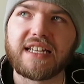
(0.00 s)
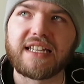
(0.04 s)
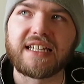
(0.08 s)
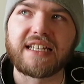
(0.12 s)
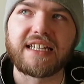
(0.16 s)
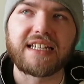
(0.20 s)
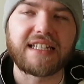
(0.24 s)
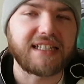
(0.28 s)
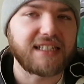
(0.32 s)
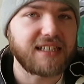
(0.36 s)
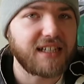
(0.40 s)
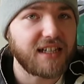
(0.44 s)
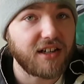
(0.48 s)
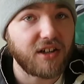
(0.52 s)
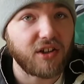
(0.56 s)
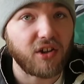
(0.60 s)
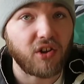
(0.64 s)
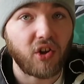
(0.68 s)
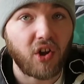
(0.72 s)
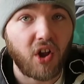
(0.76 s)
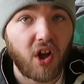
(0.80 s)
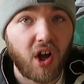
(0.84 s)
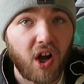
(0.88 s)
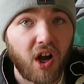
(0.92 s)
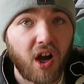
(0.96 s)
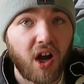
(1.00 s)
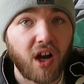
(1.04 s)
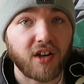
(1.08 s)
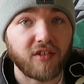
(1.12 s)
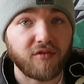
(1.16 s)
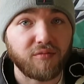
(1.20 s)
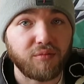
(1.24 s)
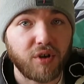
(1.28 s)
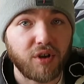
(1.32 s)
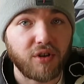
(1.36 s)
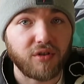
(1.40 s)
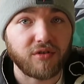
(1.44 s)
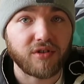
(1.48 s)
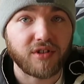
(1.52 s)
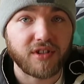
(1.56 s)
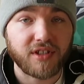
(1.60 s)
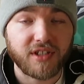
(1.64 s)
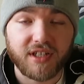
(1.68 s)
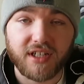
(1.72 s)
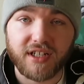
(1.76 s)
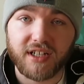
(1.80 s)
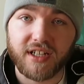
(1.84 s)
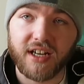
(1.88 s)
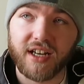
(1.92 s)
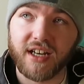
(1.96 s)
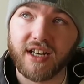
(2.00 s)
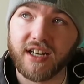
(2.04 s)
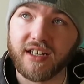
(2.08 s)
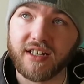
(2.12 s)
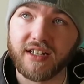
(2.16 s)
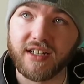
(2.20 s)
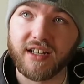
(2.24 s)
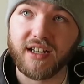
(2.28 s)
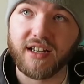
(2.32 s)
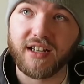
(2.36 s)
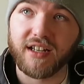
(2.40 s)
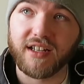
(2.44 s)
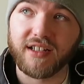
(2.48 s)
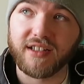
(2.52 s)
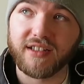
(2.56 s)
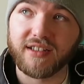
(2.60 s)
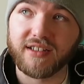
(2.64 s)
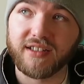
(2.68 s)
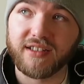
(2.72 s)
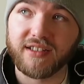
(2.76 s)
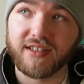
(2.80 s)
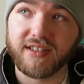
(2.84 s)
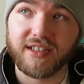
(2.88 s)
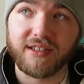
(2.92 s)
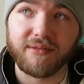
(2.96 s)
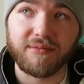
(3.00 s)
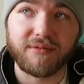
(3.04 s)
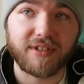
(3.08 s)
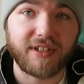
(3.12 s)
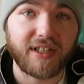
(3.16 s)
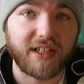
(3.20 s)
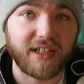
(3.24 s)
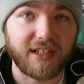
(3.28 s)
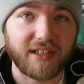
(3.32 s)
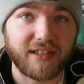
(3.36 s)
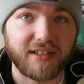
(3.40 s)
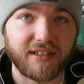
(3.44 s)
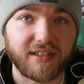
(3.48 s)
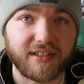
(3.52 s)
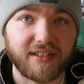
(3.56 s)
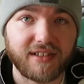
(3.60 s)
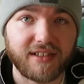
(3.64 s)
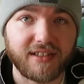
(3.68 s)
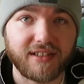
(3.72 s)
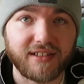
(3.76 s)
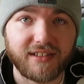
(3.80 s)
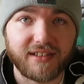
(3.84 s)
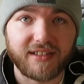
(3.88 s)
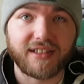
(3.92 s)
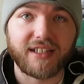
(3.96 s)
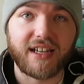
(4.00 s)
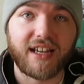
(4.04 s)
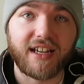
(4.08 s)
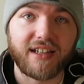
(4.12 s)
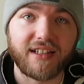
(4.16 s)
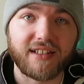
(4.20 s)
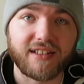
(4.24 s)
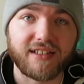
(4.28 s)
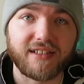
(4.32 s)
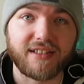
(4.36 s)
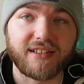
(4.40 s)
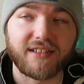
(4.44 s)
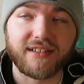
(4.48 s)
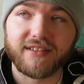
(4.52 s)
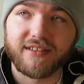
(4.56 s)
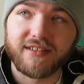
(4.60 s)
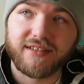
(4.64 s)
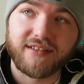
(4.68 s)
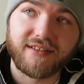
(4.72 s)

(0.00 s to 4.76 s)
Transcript: He's hit a lot of posts, and seems like since Sagan's